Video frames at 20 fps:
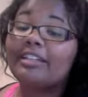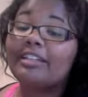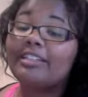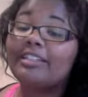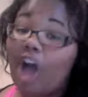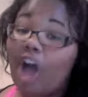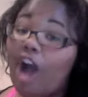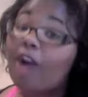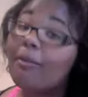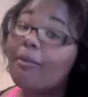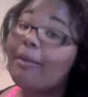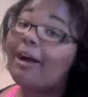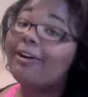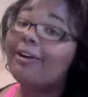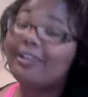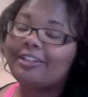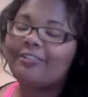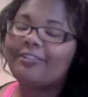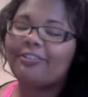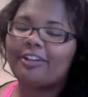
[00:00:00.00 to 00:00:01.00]
Talk about
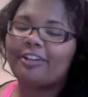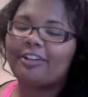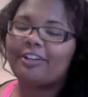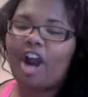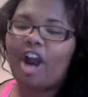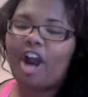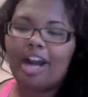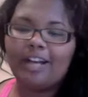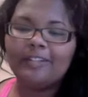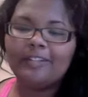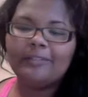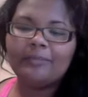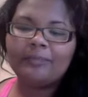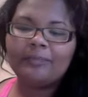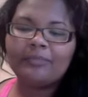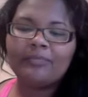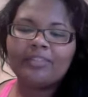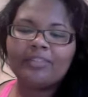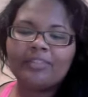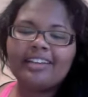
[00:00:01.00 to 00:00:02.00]
good for your heart."
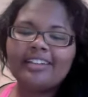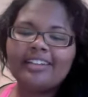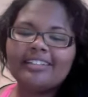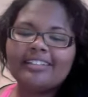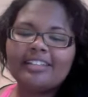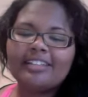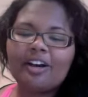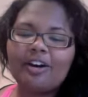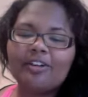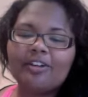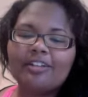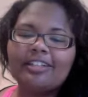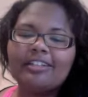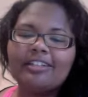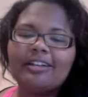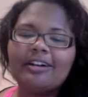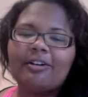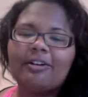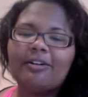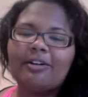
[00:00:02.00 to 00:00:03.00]
So, you
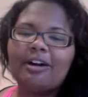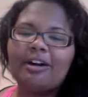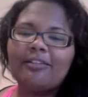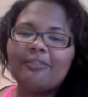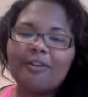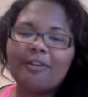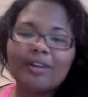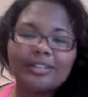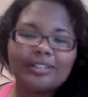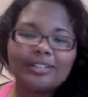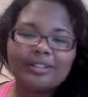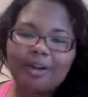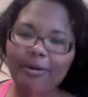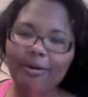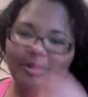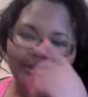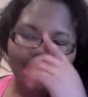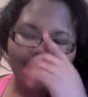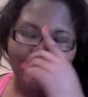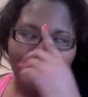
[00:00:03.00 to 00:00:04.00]
know, of course you're
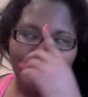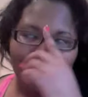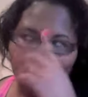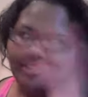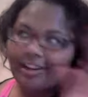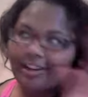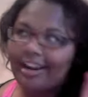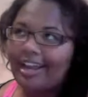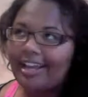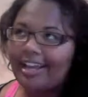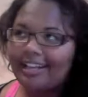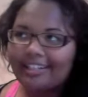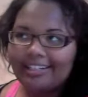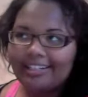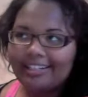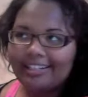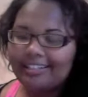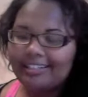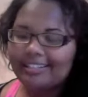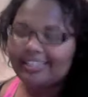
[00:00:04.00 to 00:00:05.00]
always going to have your
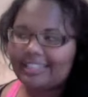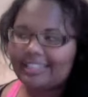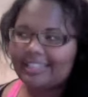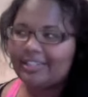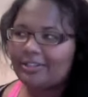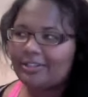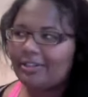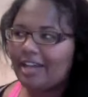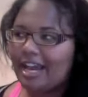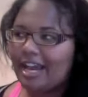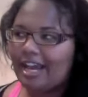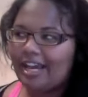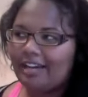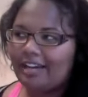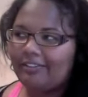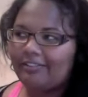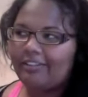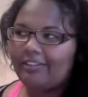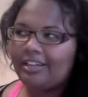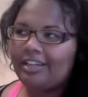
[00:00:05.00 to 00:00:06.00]
haters and you
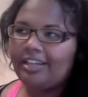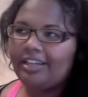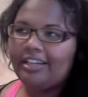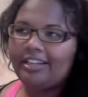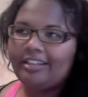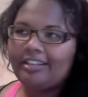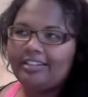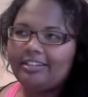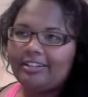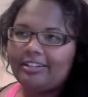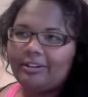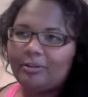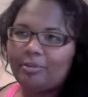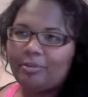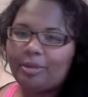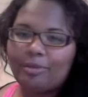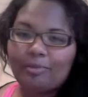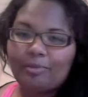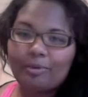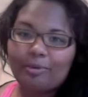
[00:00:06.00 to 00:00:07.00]
have, you know,
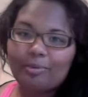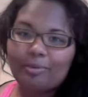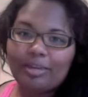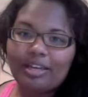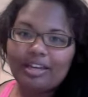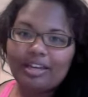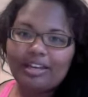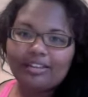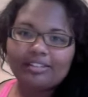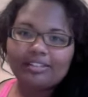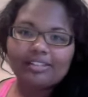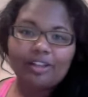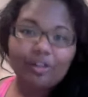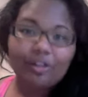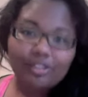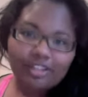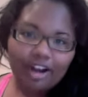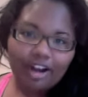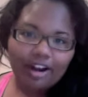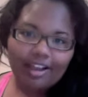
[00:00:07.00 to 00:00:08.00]
people being so
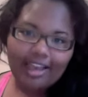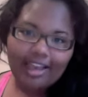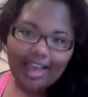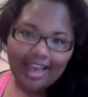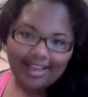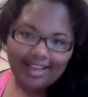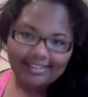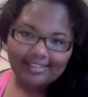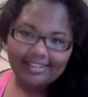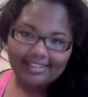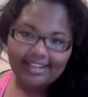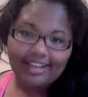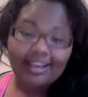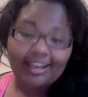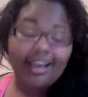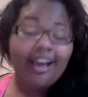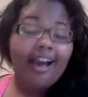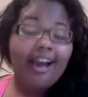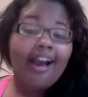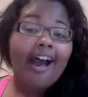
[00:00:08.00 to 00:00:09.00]
sarcastic.
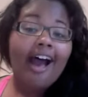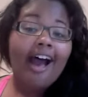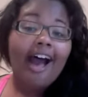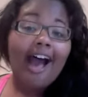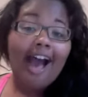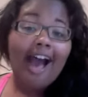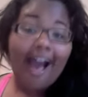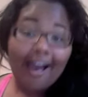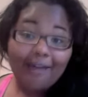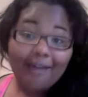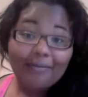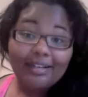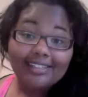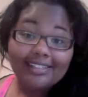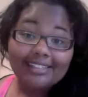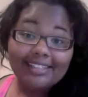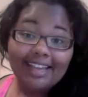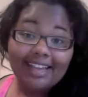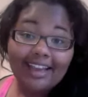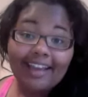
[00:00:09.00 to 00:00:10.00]
I
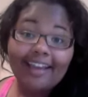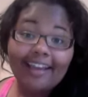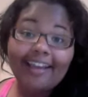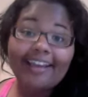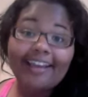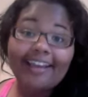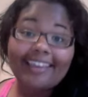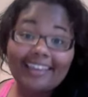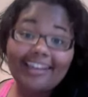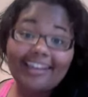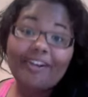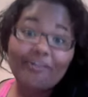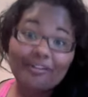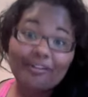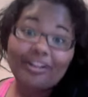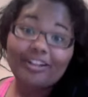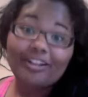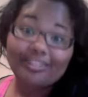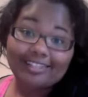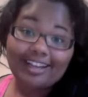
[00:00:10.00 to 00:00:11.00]
must say, get
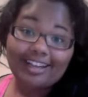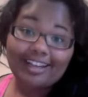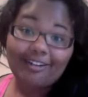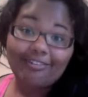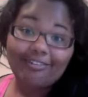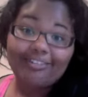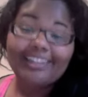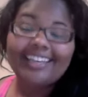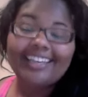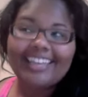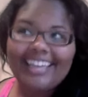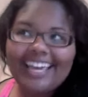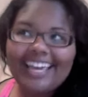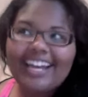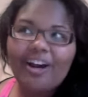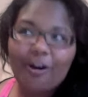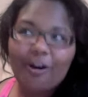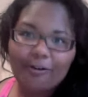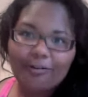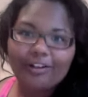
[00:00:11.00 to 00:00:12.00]
over yourself.
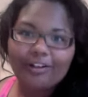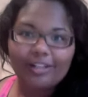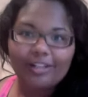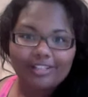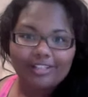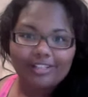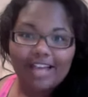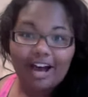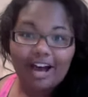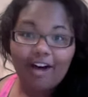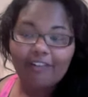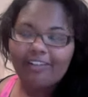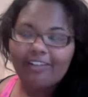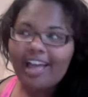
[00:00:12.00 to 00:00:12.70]
Get over yourself.